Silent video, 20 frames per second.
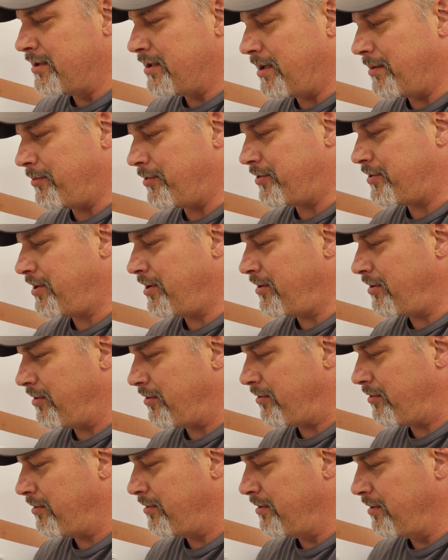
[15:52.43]
Number
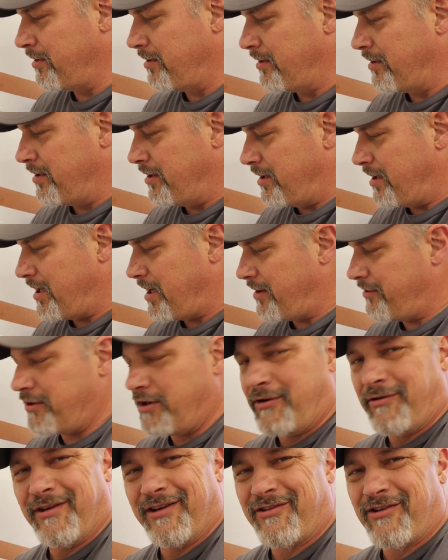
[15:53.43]
two, we
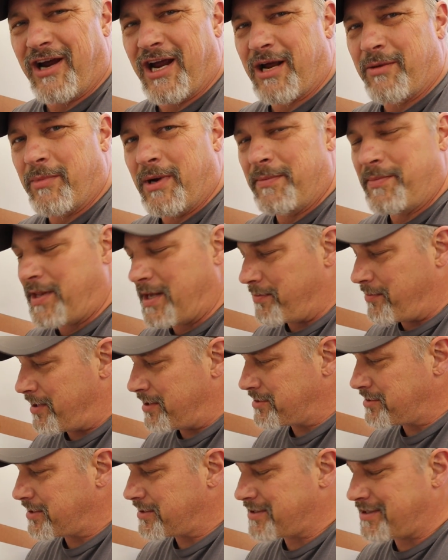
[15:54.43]
don't really crank them up that
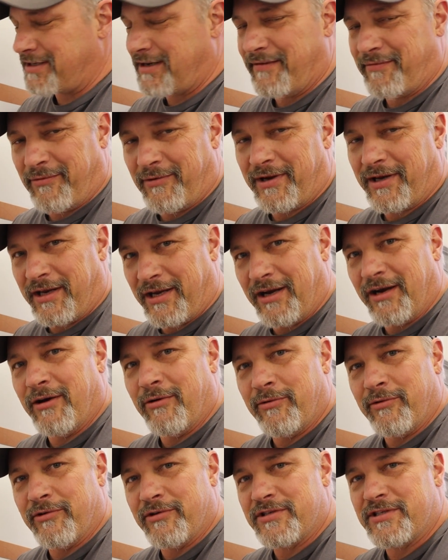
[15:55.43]
much, just enough that we can hear it
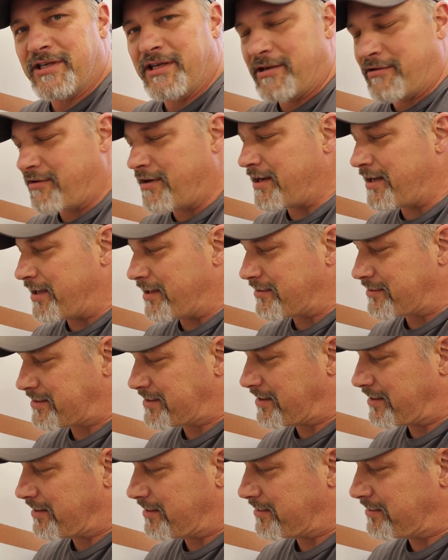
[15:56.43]
when they're sitting right
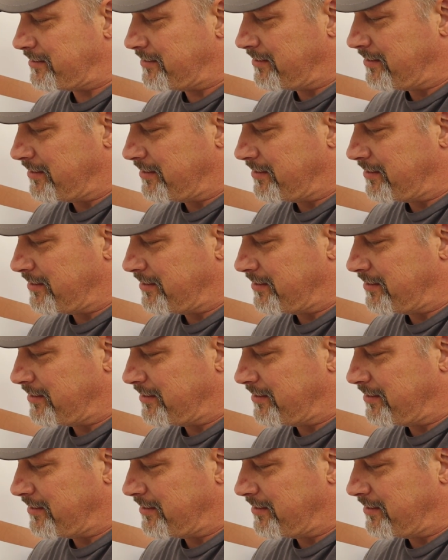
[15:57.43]
outside.